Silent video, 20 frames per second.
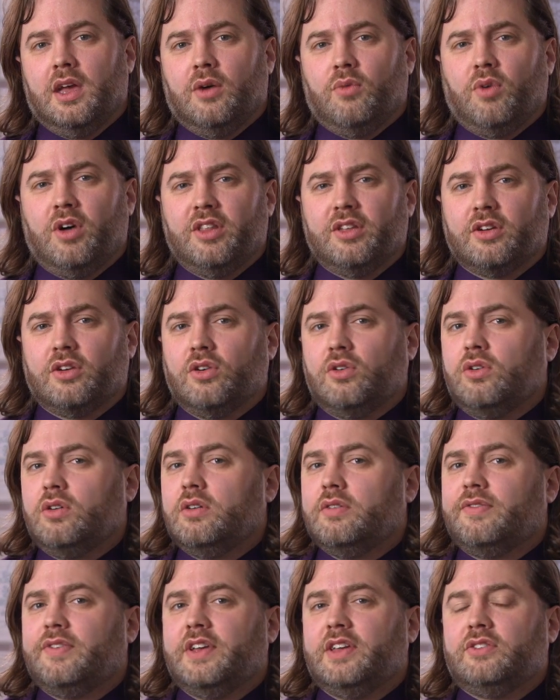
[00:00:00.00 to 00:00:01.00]
While the goal
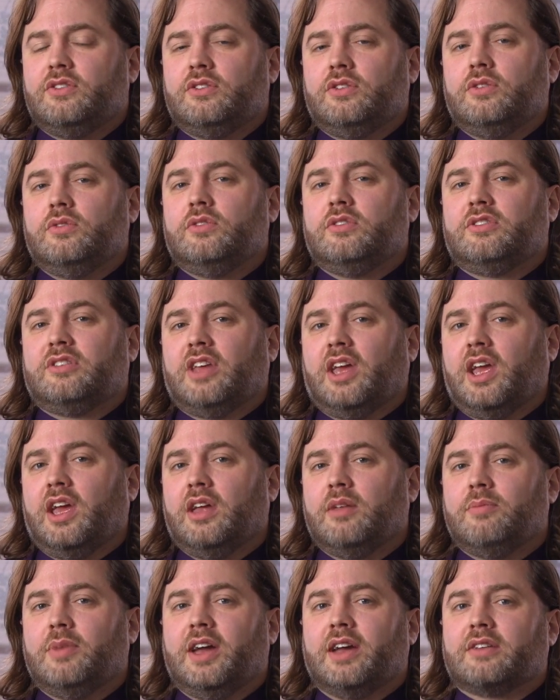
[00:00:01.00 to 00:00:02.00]
of phase 2 is to
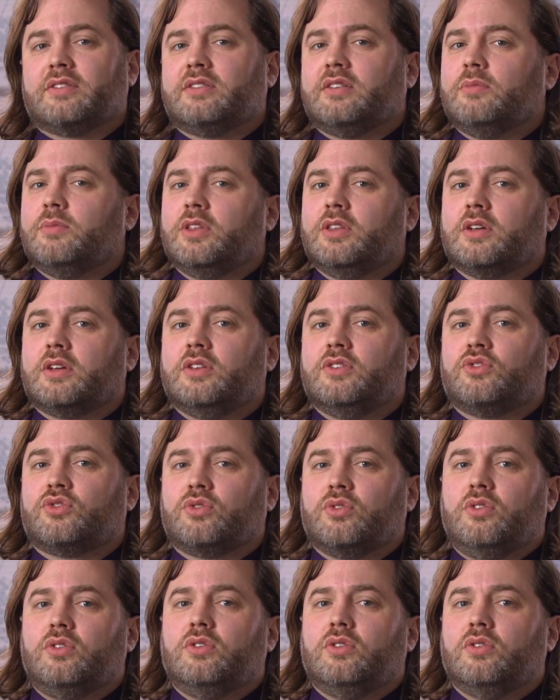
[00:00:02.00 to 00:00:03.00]
hand back some of the
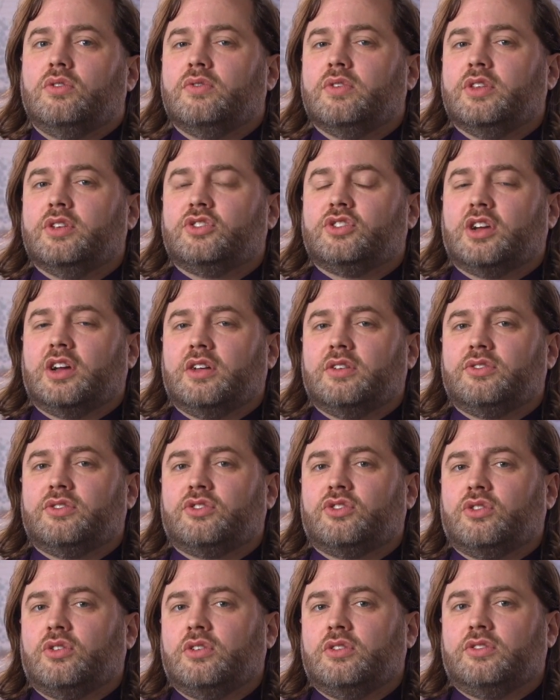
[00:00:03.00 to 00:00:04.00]
control over the child's
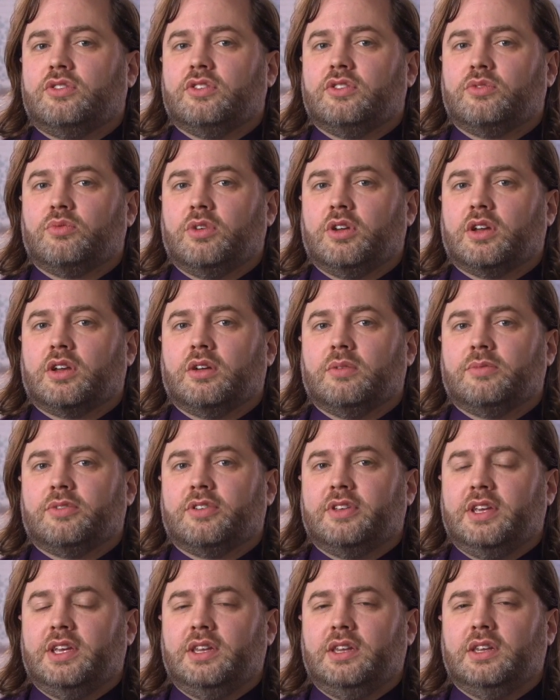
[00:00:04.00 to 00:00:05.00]
choices when it comes
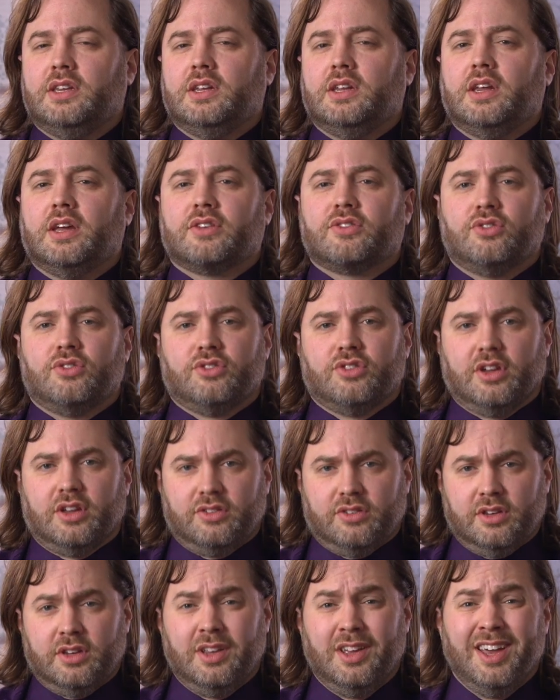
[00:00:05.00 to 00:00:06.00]
to eating and
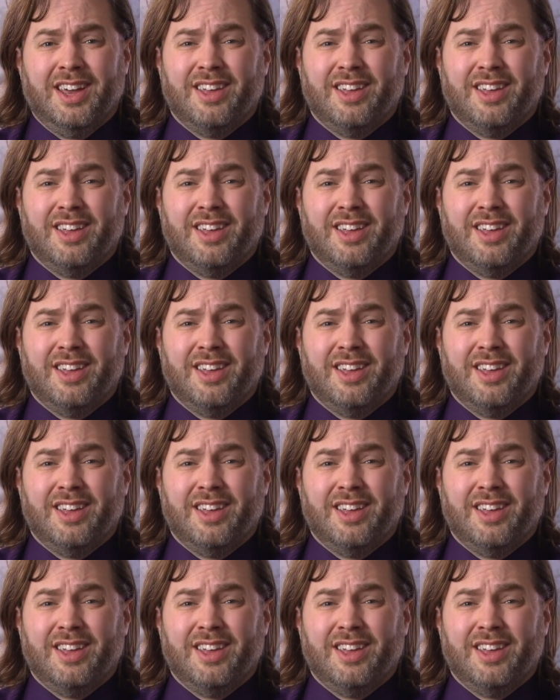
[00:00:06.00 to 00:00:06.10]
exercising,